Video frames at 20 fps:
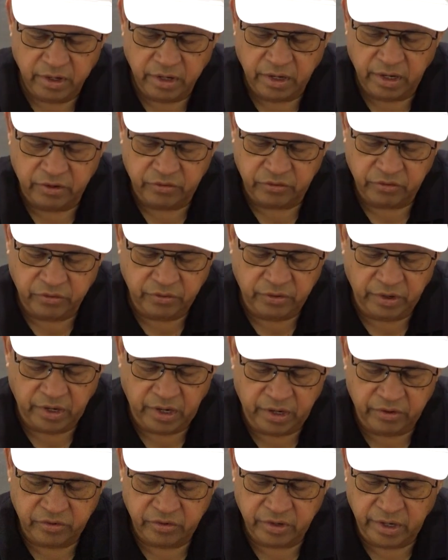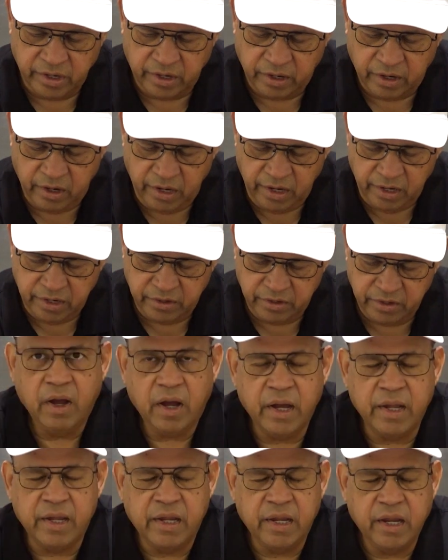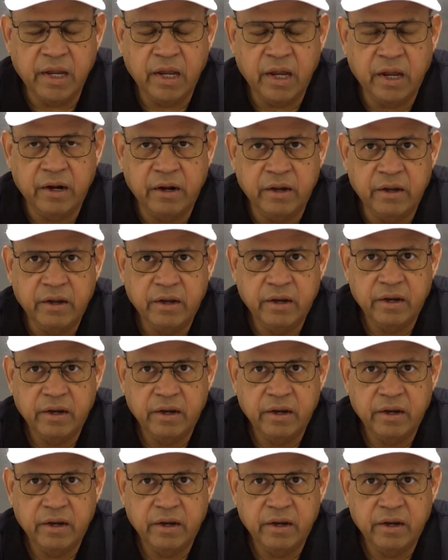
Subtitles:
As soon as I clicked, I hear